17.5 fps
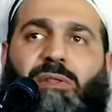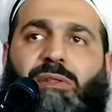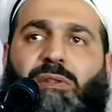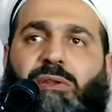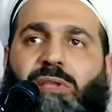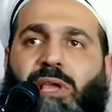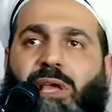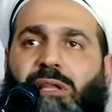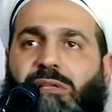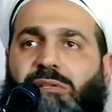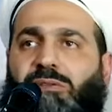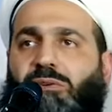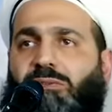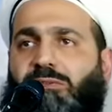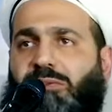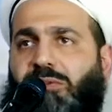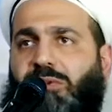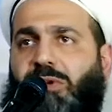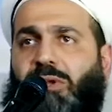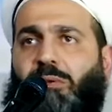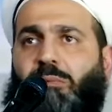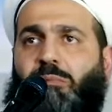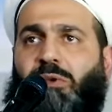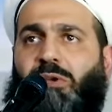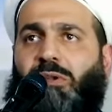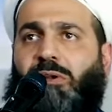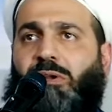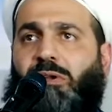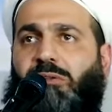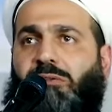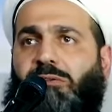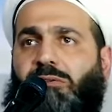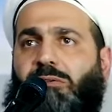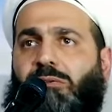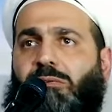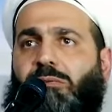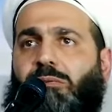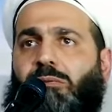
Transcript: The reality of Isra and Mi'raj,